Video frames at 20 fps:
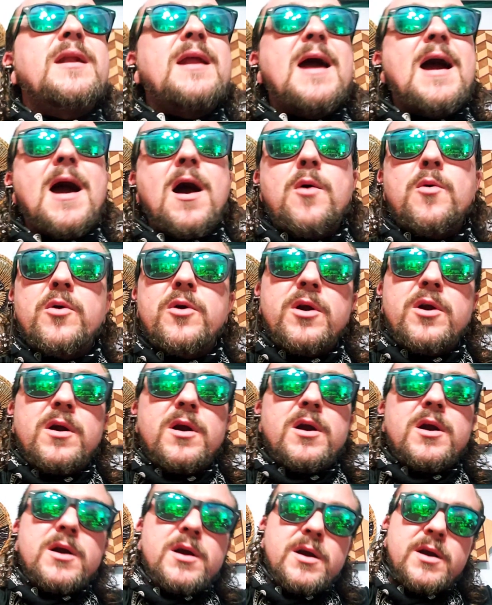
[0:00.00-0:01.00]

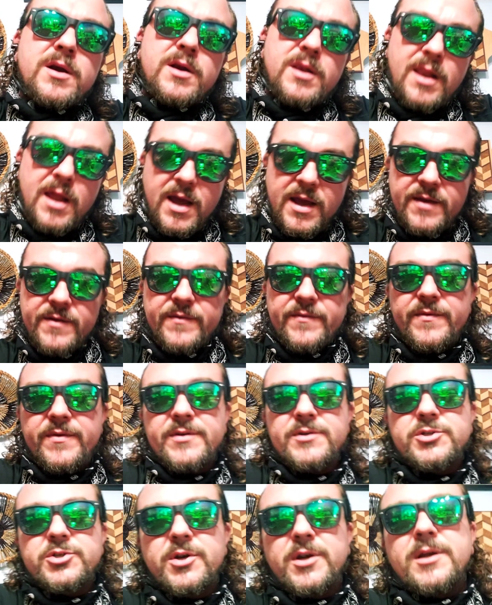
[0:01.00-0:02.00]
hour live
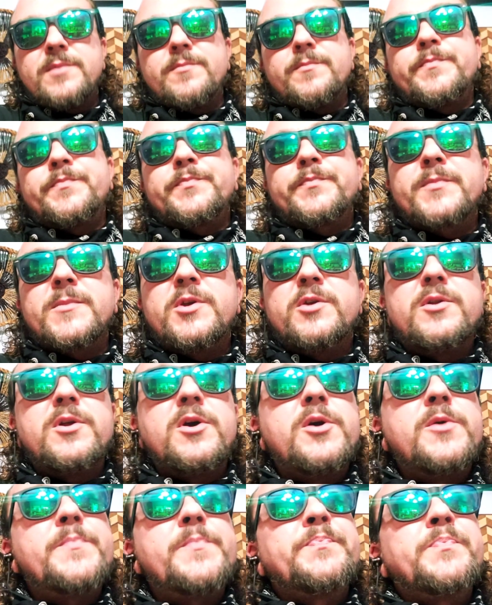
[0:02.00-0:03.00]
stream, you
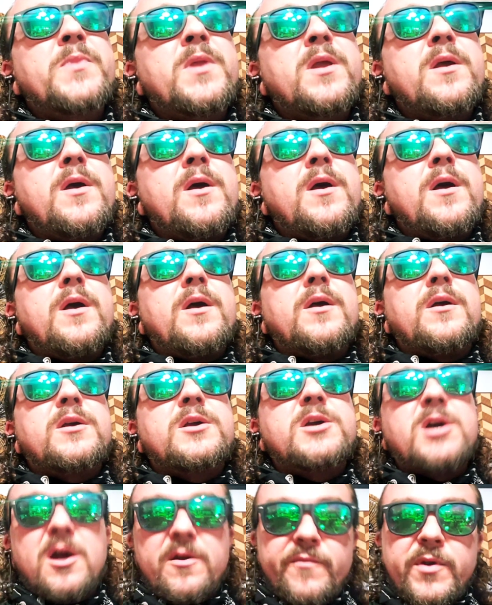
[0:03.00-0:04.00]
know,
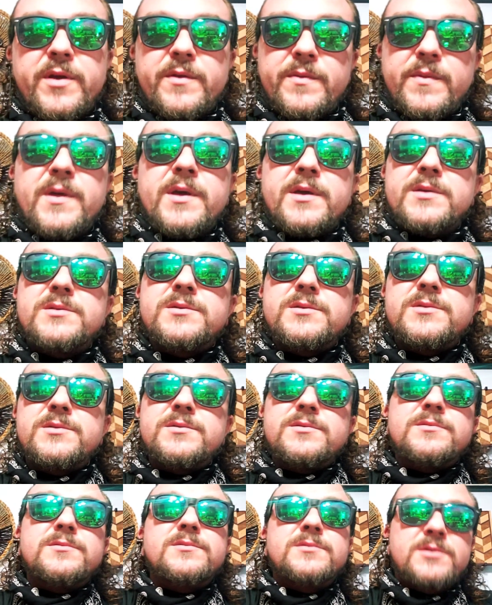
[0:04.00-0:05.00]
covering this,
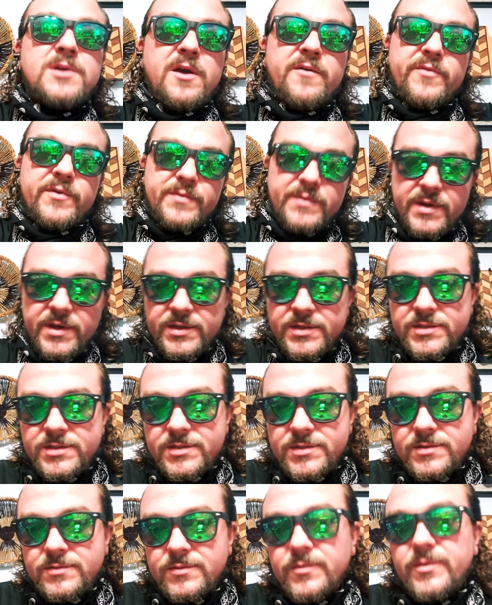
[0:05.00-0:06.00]
covering
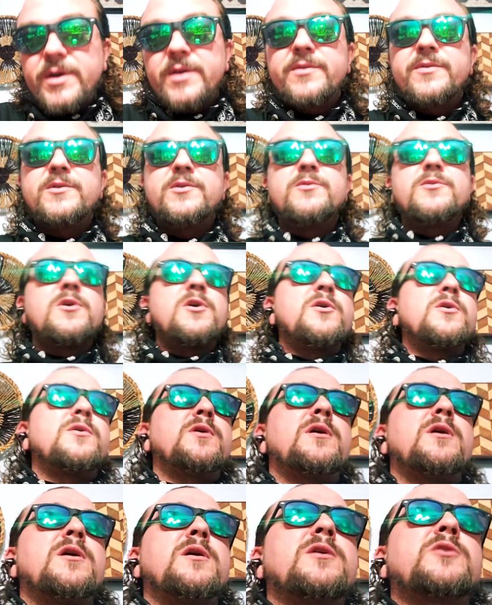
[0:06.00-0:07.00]
this with, you know,
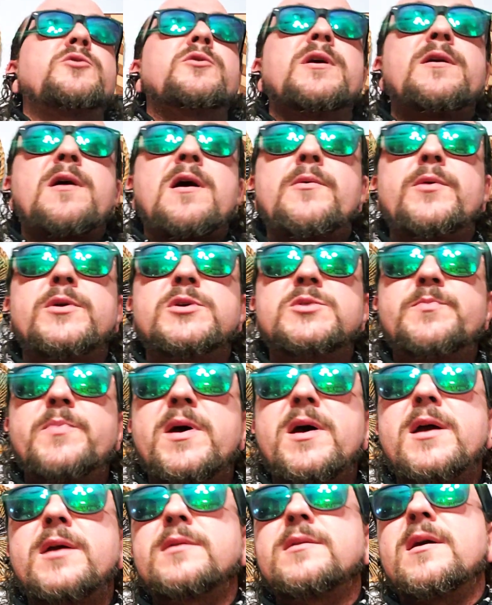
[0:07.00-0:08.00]
a creator I
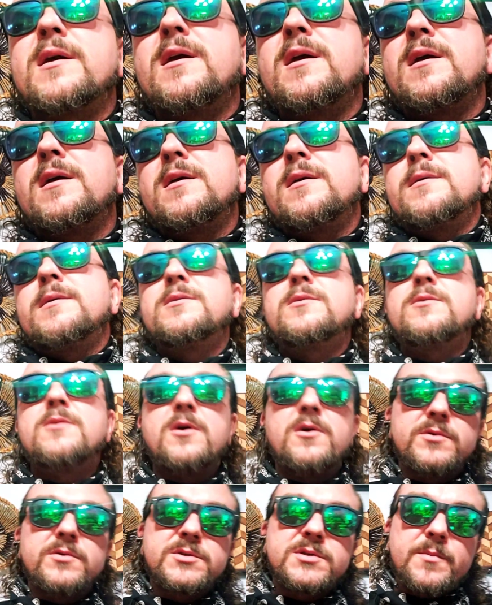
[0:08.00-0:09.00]
respect and, you
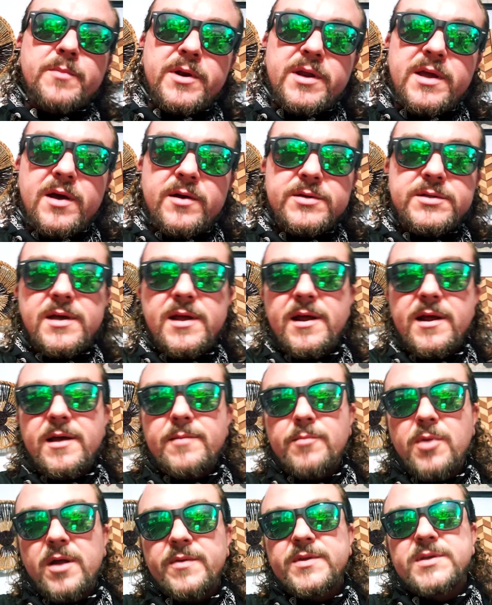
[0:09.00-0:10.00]
know, somebody else that had
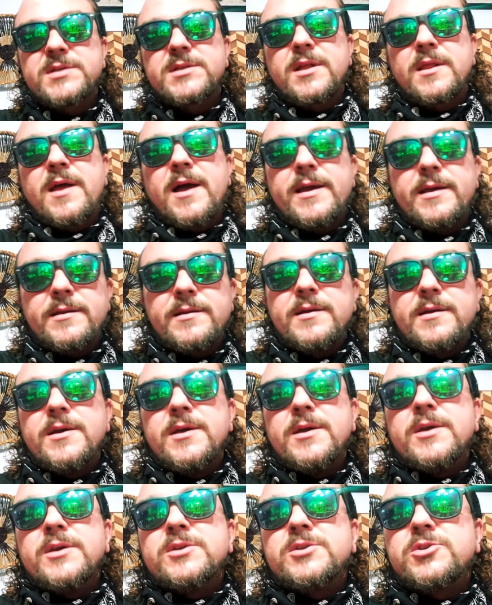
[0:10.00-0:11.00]
brought this to light.
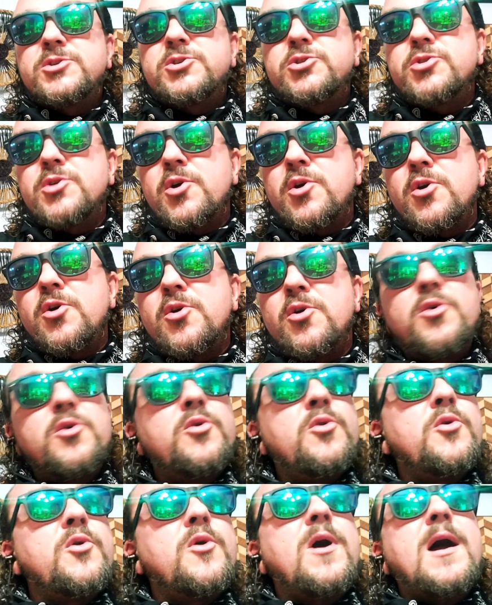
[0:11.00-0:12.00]

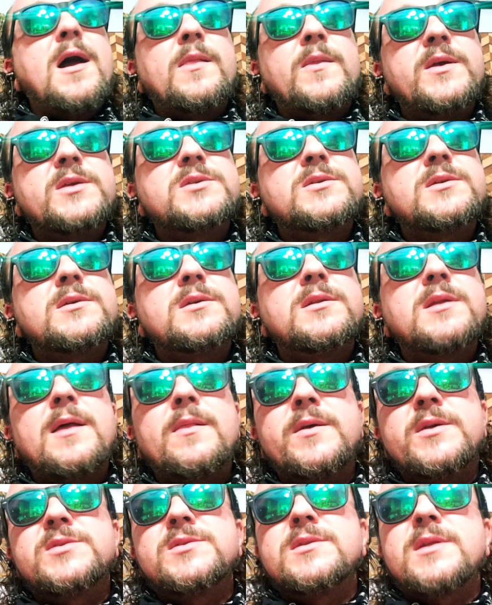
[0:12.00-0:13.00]
So I listened, I
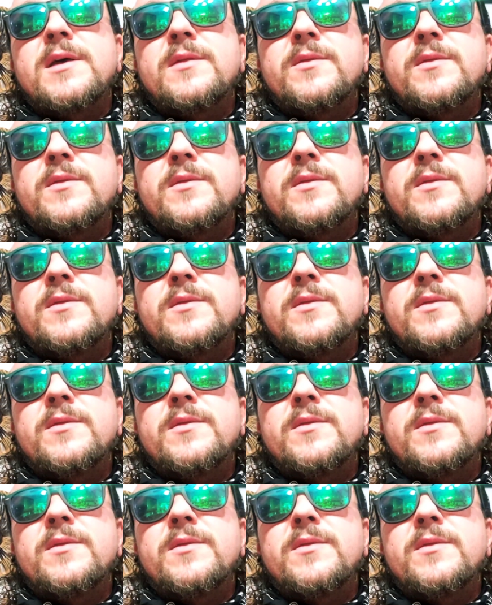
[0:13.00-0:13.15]
listened, I